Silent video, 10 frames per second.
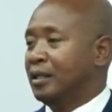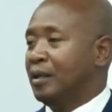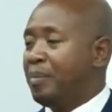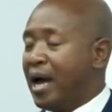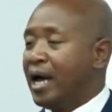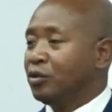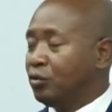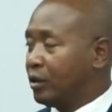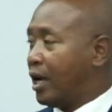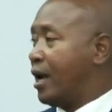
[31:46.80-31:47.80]
back to
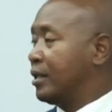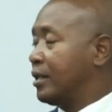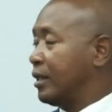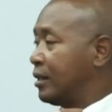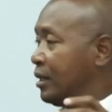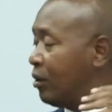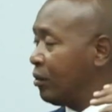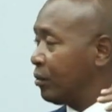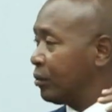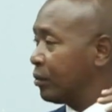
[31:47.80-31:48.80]
God, that, you
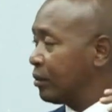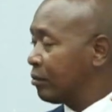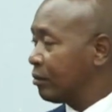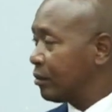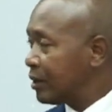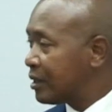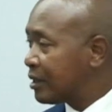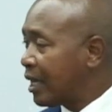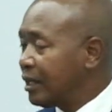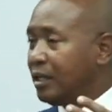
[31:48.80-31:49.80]
know,
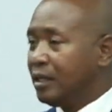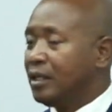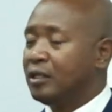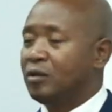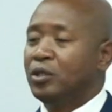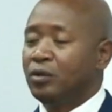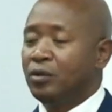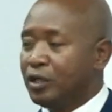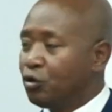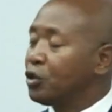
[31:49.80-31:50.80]
sending this
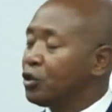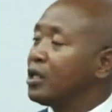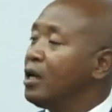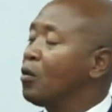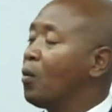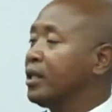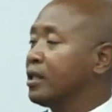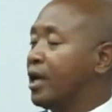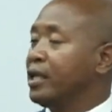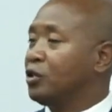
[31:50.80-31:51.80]
missionary to share what
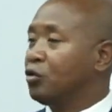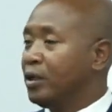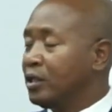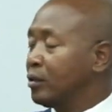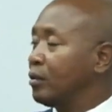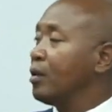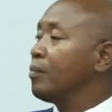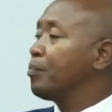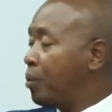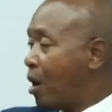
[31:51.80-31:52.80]
God is doing is
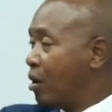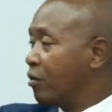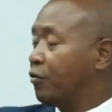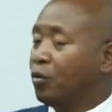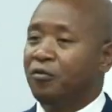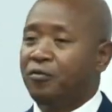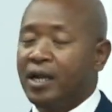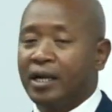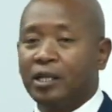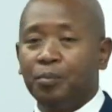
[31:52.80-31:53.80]
part of
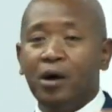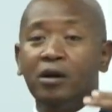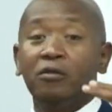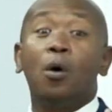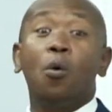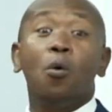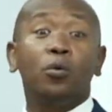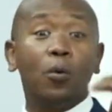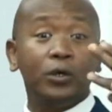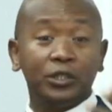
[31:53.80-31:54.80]
glorifying God, part of our
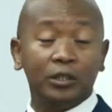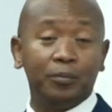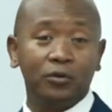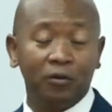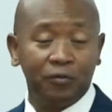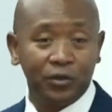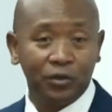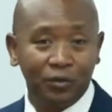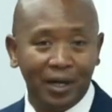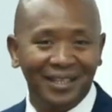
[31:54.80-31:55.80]
worship service to
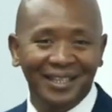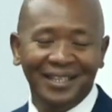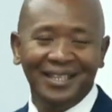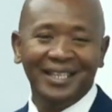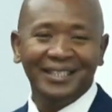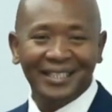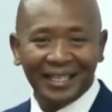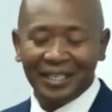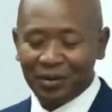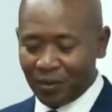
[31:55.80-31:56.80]
God,
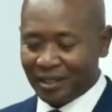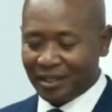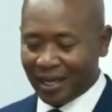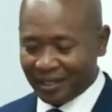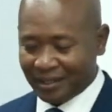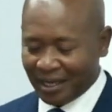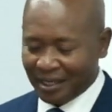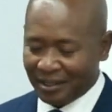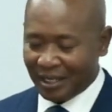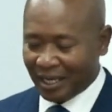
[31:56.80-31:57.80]
telling what God has done
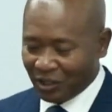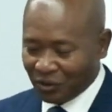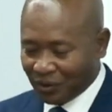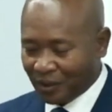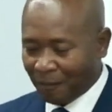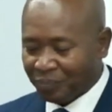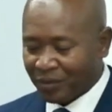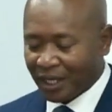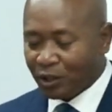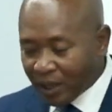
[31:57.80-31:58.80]
in the nations.
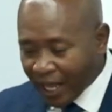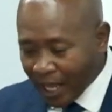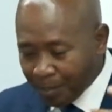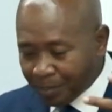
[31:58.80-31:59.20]
It will help the